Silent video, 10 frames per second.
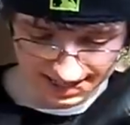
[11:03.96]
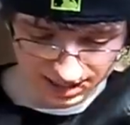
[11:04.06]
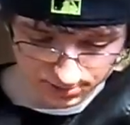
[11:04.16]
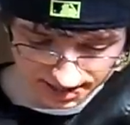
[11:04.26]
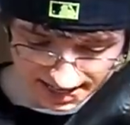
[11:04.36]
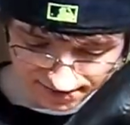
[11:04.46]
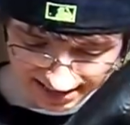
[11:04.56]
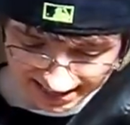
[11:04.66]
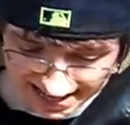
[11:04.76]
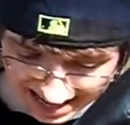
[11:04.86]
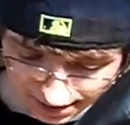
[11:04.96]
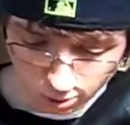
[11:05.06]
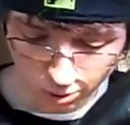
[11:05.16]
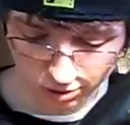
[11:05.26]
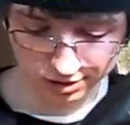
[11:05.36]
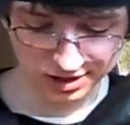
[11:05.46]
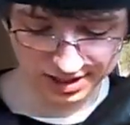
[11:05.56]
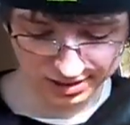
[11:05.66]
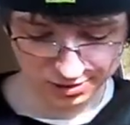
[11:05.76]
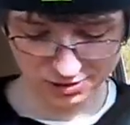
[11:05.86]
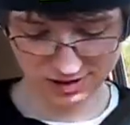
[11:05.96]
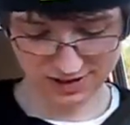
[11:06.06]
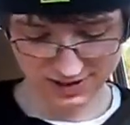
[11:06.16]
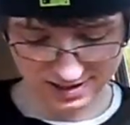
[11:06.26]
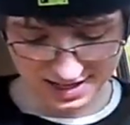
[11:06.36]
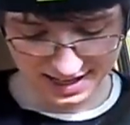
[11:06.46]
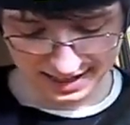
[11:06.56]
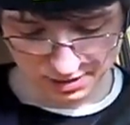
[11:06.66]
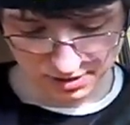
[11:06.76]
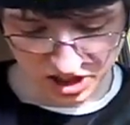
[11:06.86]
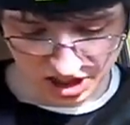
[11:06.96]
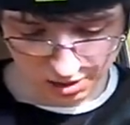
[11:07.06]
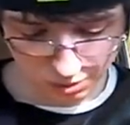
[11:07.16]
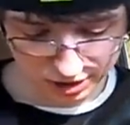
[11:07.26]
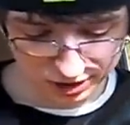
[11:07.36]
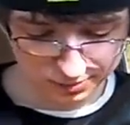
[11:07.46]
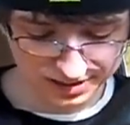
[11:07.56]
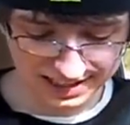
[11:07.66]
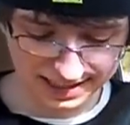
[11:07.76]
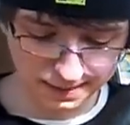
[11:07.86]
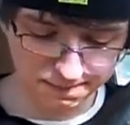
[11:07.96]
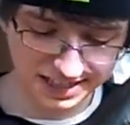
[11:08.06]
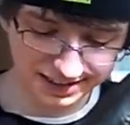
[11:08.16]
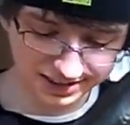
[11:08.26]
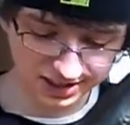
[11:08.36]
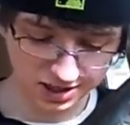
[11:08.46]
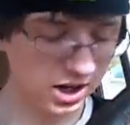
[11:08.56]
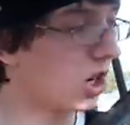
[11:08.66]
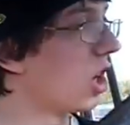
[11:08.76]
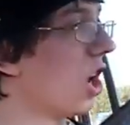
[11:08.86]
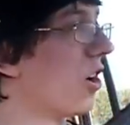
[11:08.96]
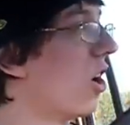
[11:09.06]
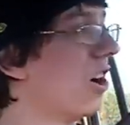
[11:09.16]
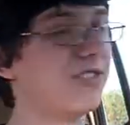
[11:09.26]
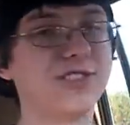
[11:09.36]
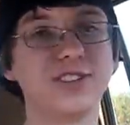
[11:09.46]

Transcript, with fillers: next we have a non-horror title, and that's Michelle Williams in Meek's Cutoff.